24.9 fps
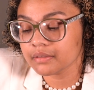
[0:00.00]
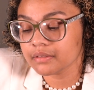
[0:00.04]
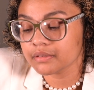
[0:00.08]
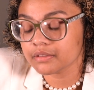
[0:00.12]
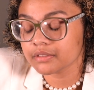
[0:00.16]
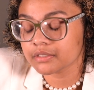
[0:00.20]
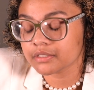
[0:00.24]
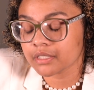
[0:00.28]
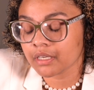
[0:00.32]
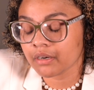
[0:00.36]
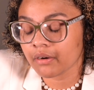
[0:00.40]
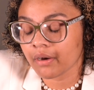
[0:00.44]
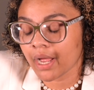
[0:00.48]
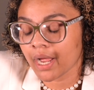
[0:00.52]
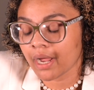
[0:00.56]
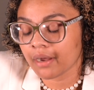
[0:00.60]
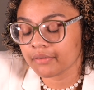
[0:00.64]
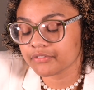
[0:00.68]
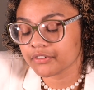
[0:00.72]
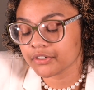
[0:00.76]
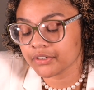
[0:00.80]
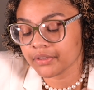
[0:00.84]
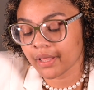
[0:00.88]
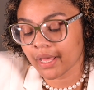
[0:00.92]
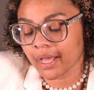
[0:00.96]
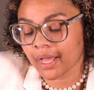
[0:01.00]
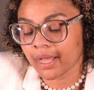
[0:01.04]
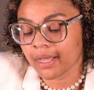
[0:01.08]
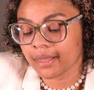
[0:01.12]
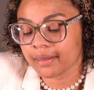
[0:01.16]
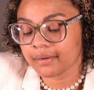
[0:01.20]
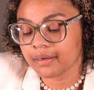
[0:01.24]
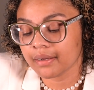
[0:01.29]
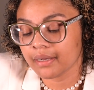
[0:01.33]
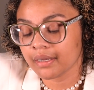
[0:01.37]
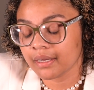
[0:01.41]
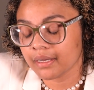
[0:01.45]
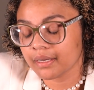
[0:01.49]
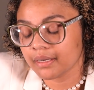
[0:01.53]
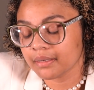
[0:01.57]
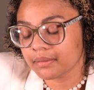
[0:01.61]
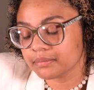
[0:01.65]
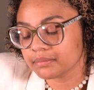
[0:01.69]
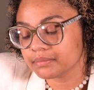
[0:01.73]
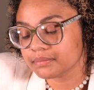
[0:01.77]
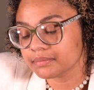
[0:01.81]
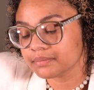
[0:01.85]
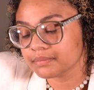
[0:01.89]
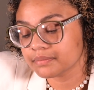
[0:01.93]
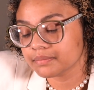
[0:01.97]
so after that,
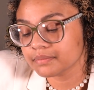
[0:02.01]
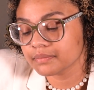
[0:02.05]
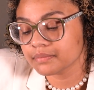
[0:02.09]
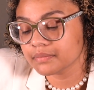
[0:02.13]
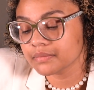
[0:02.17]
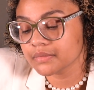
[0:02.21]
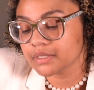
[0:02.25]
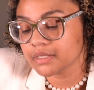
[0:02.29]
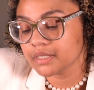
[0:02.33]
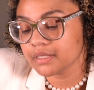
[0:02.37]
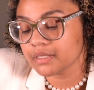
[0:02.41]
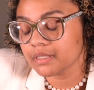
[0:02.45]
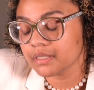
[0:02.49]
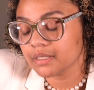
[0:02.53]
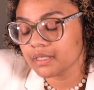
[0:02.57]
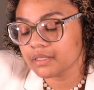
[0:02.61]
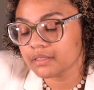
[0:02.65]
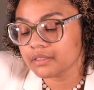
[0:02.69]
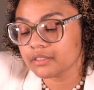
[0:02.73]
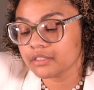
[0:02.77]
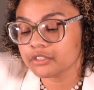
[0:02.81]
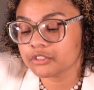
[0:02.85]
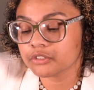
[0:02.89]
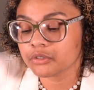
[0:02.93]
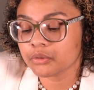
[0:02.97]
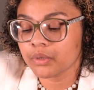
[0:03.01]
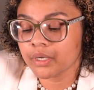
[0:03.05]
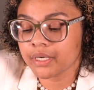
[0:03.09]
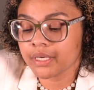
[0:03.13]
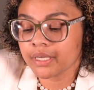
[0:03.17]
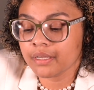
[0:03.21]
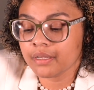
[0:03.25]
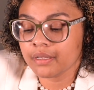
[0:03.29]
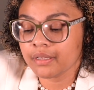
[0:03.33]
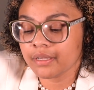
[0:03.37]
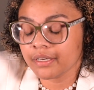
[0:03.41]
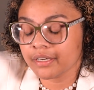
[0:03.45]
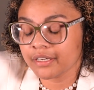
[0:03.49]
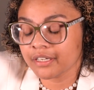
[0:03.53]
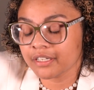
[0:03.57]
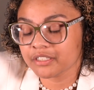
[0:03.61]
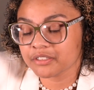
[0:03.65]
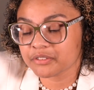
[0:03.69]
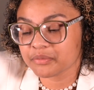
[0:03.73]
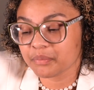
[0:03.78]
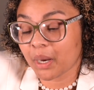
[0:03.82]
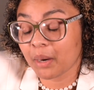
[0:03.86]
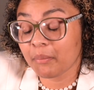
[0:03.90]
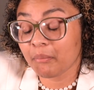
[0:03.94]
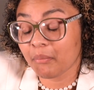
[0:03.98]
the 20
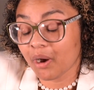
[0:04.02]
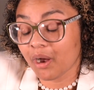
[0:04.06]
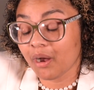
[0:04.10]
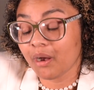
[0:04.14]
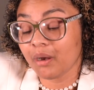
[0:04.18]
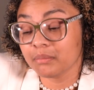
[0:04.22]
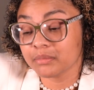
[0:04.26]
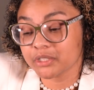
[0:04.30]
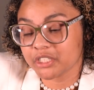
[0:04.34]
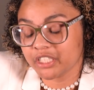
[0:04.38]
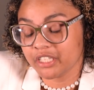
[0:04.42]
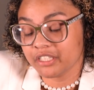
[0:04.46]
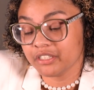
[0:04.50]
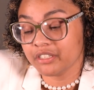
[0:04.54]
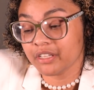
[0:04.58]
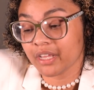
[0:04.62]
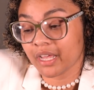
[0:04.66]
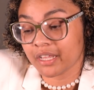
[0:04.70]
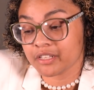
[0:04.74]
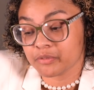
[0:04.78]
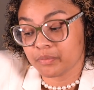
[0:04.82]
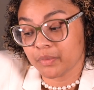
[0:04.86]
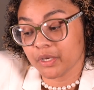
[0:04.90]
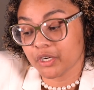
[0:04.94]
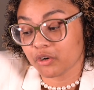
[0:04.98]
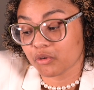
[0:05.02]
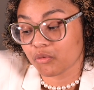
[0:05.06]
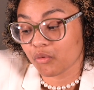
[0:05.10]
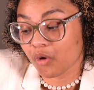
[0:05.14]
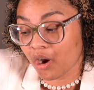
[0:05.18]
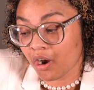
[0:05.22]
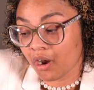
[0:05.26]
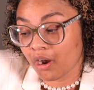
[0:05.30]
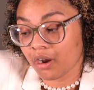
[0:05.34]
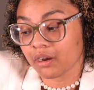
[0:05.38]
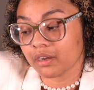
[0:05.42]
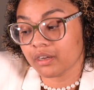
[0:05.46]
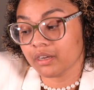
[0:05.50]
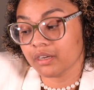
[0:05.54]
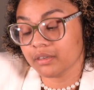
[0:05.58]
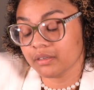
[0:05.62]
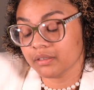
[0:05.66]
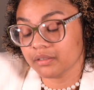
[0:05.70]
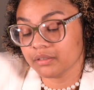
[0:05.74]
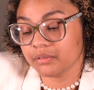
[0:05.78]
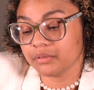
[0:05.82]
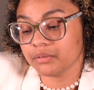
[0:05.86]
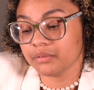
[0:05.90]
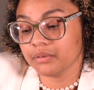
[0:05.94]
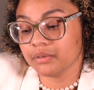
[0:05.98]
years, my mom, she has been a rock
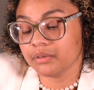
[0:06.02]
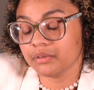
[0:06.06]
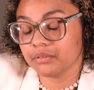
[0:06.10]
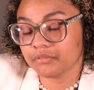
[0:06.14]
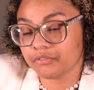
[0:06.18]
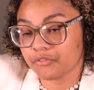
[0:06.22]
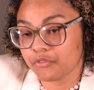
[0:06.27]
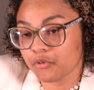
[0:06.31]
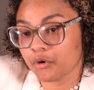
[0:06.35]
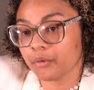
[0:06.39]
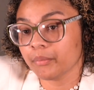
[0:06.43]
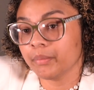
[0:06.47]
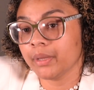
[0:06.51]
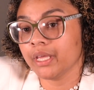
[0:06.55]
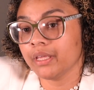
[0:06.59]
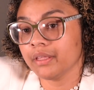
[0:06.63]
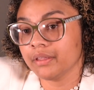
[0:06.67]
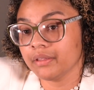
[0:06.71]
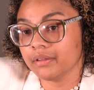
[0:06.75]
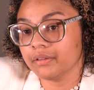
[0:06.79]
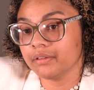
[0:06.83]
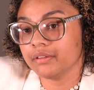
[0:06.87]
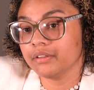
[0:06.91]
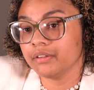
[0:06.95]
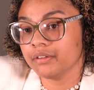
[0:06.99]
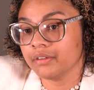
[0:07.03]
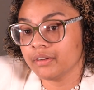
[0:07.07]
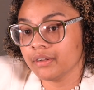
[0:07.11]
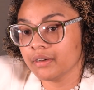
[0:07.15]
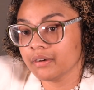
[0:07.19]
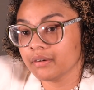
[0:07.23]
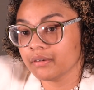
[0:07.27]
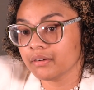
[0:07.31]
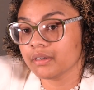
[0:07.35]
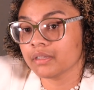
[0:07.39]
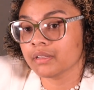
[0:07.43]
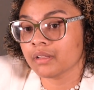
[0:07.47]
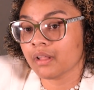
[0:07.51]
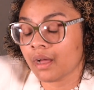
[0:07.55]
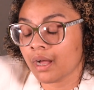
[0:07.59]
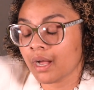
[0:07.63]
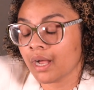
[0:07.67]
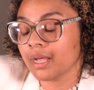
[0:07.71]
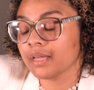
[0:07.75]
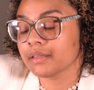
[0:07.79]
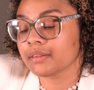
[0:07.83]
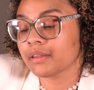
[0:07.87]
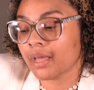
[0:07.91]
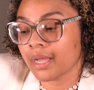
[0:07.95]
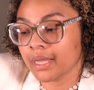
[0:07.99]
for me, you know, a
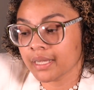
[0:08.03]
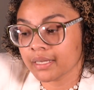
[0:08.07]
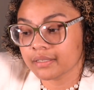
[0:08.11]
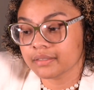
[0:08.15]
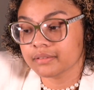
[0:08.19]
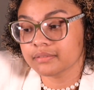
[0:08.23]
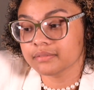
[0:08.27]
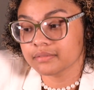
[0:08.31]
lot. Like,